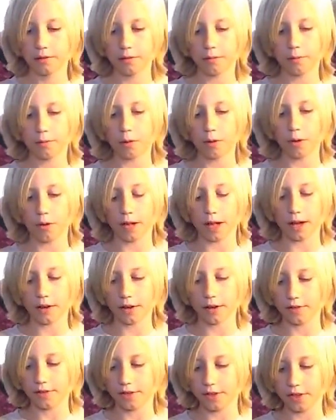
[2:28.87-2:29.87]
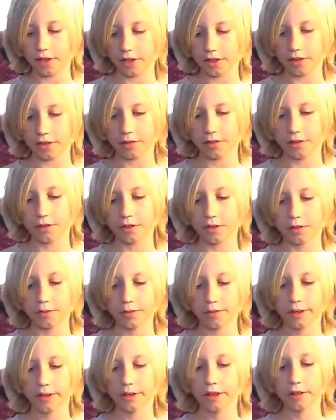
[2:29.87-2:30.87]
Pull out after you got those 2.
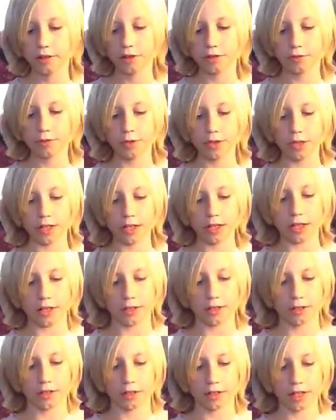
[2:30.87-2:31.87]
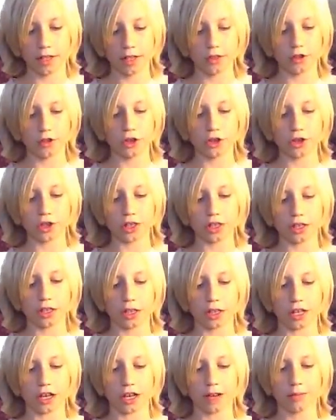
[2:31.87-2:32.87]
Looks really nice. It looks like this
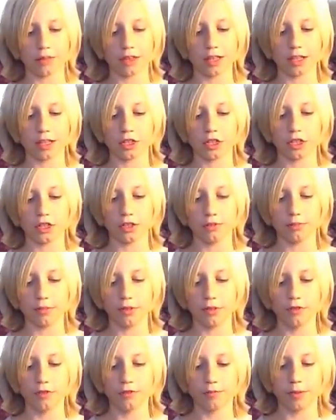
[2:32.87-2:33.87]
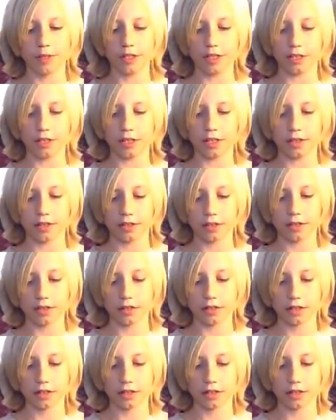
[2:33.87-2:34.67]
top thing should move, but it doesn't.